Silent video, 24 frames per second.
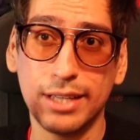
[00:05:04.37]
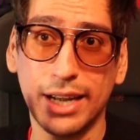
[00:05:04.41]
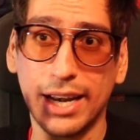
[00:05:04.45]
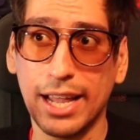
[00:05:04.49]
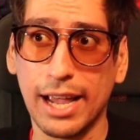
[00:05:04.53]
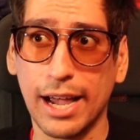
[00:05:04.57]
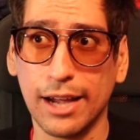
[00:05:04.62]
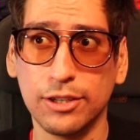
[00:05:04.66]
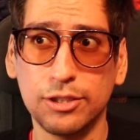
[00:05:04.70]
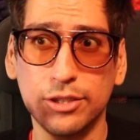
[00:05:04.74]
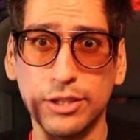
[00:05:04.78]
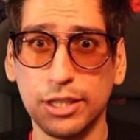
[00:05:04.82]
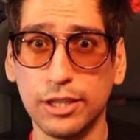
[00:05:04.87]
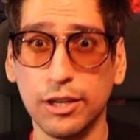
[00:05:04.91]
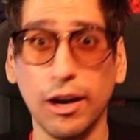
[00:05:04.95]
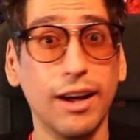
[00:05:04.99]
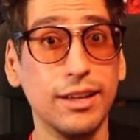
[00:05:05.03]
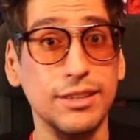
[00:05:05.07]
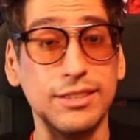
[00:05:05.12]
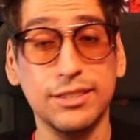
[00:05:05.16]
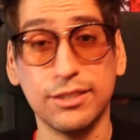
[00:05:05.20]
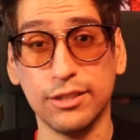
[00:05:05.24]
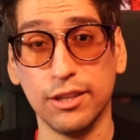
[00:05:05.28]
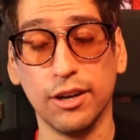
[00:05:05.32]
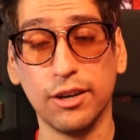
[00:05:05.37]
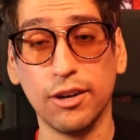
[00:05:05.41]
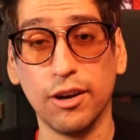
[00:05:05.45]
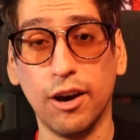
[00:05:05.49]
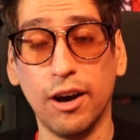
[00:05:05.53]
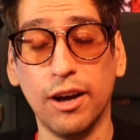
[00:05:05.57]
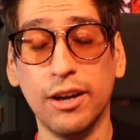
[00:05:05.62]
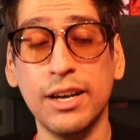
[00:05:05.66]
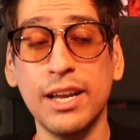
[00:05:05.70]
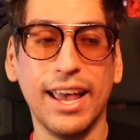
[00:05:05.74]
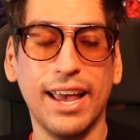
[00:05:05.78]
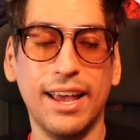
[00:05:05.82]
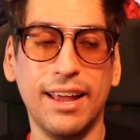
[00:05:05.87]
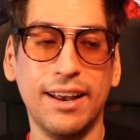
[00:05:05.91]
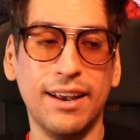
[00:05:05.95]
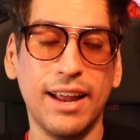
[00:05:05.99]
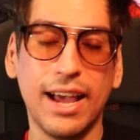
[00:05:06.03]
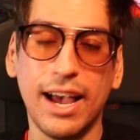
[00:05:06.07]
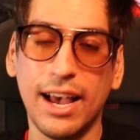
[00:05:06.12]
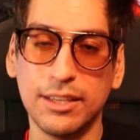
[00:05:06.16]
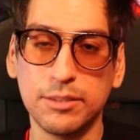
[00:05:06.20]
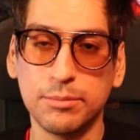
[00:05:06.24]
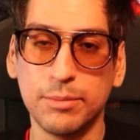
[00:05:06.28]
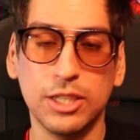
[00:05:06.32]
that I actually got stuck on. And
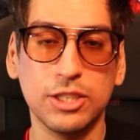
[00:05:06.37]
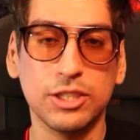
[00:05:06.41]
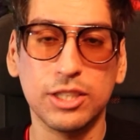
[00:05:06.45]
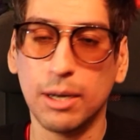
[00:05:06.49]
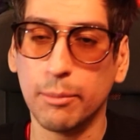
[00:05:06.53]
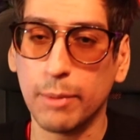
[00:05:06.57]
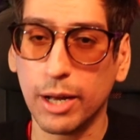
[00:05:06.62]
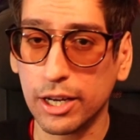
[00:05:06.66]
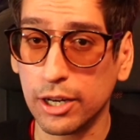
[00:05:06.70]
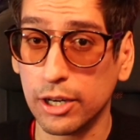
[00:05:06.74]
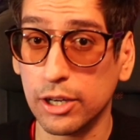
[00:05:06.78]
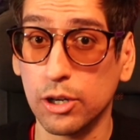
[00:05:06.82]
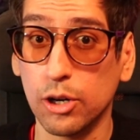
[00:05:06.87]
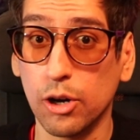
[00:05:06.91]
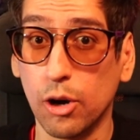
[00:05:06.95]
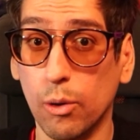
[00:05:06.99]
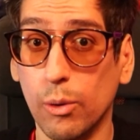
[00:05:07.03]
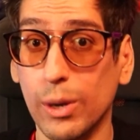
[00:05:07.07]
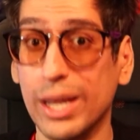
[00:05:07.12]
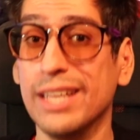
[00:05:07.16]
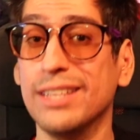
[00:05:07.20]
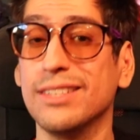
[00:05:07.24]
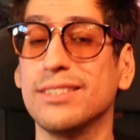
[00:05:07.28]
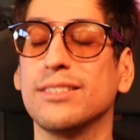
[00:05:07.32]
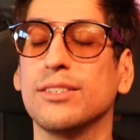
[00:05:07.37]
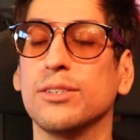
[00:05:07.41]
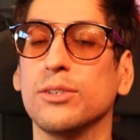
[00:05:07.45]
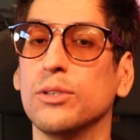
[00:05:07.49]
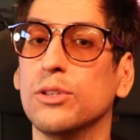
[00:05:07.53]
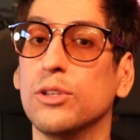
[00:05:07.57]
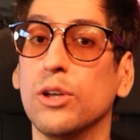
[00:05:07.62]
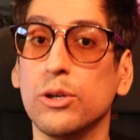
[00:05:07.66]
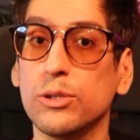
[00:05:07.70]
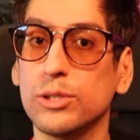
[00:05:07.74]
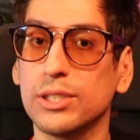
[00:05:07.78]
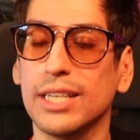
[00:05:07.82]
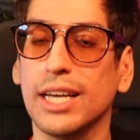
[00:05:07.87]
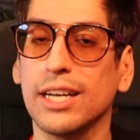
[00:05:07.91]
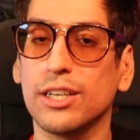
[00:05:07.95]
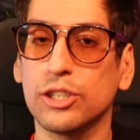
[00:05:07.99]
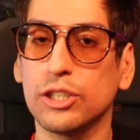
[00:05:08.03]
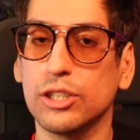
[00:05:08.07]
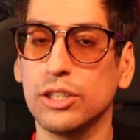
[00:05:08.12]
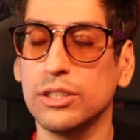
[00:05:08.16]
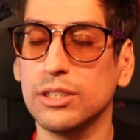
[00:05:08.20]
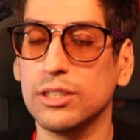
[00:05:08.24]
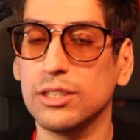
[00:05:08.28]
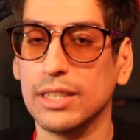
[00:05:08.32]
as mentioned, I'm not going to go into those
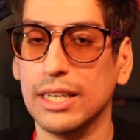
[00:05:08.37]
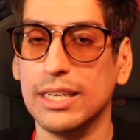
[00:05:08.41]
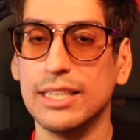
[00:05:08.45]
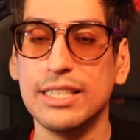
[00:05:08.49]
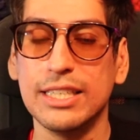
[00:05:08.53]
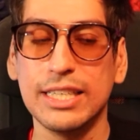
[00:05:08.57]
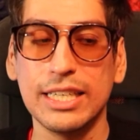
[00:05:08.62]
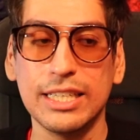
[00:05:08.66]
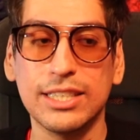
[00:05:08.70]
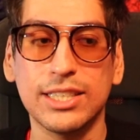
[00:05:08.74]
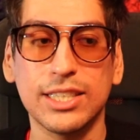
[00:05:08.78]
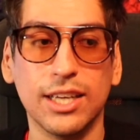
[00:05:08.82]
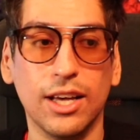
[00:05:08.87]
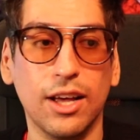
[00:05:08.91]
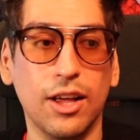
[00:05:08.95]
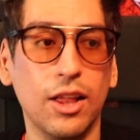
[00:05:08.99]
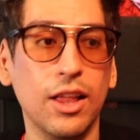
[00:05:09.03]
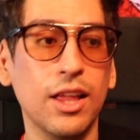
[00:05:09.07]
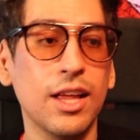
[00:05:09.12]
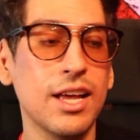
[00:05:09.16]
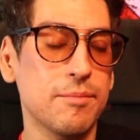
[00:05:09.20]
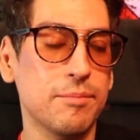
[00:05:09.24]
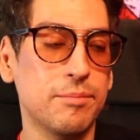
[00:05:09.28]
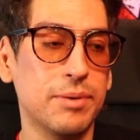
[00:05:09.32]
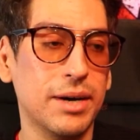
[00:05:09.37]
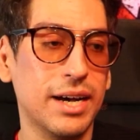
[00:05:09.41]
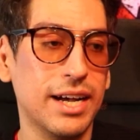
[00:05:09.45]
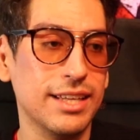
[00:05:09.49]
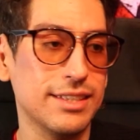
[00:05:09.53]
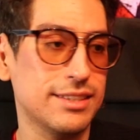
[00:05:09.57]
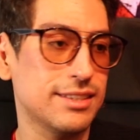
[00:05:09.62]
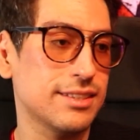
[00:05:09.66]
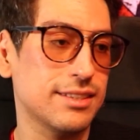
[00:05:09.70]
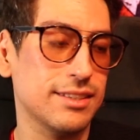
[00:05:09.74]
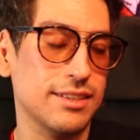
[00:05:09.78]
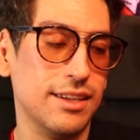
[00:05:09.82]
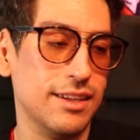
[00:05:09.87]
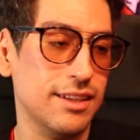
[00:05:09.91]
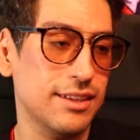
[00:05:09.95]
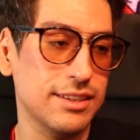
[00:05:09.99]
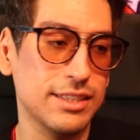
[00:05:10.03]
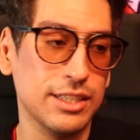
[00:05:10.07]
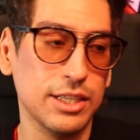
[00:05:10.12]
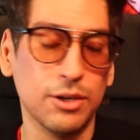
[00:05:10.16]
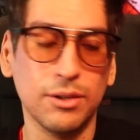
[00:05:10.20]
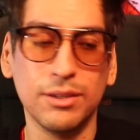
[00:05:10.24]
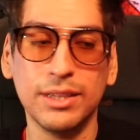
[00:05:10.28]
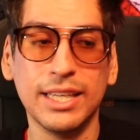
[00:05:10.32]
sections in detail, but
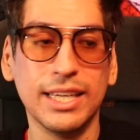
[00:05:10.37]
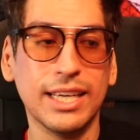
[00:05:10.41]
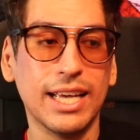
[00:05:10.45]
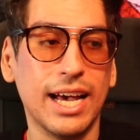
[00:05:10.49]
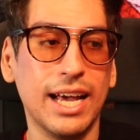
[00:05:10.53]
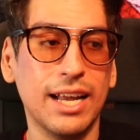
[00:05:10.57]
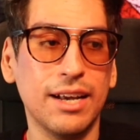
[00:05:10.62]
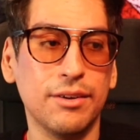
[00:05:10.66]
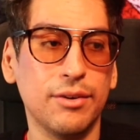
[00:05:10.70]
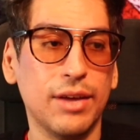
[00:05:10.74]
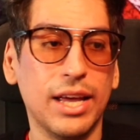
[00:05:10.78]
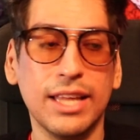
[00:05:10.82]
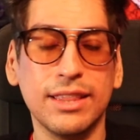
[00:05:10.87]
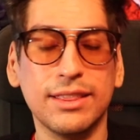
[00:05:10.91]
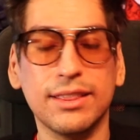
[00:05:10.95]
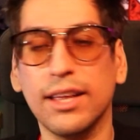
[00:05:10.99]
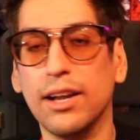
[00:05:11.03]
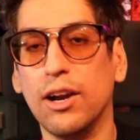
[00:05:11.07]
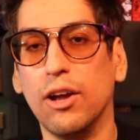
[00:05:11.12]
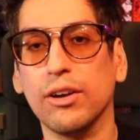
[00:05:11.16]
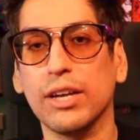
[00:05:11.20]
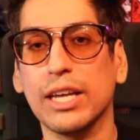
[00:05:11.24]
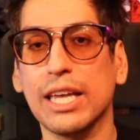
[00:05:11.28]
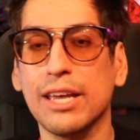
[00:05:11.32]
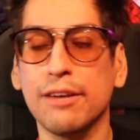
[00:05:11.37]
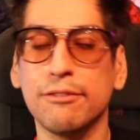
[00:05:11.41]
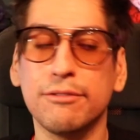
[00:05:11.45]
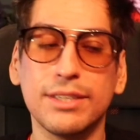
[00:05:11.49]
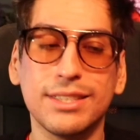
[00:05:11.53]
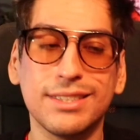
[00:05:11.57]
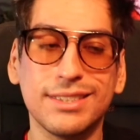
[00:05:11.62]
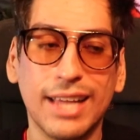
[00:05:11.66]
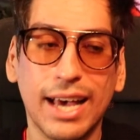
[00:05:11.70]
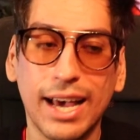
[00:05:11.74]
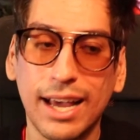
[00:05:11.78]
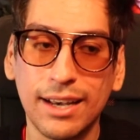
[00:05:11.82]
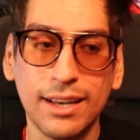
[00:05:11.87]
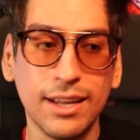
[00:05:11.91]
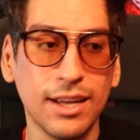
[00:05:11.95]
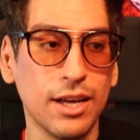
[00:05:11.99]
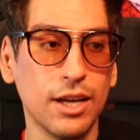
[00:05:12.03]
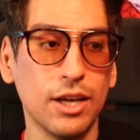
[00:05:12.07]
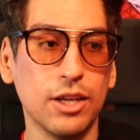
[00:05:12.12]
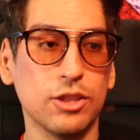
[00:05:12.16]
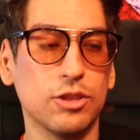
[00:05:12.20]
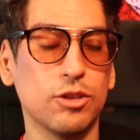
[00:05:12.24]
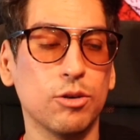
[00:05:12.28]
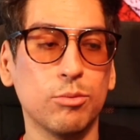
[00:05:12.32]
the only kind of hint that I'll give is that
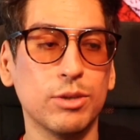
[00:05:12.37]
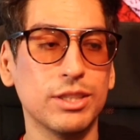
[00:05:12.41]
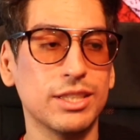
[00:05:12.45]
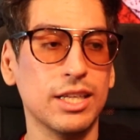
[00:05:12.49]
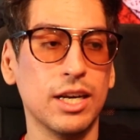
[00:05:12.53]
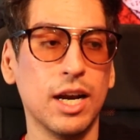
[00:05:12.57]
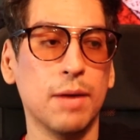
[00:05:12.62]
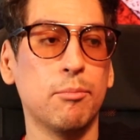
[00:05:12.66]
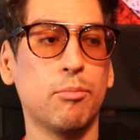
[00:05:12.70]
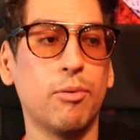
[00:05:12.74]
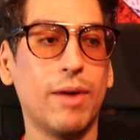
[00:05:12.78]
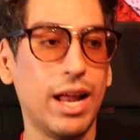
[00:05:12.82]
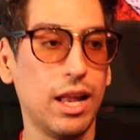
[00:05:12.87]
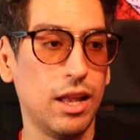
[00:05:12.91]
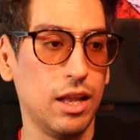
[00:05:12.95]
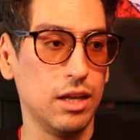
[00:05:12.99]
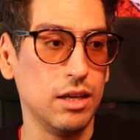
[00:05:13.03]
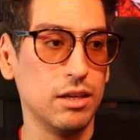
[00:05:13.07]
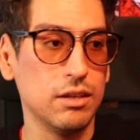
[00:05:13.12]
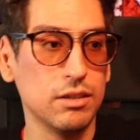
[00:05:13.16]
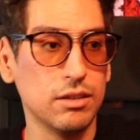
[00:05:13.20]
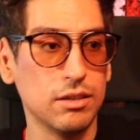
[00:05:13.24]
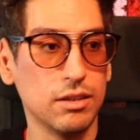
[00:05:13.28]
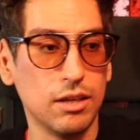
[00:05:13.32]
there was an umbrella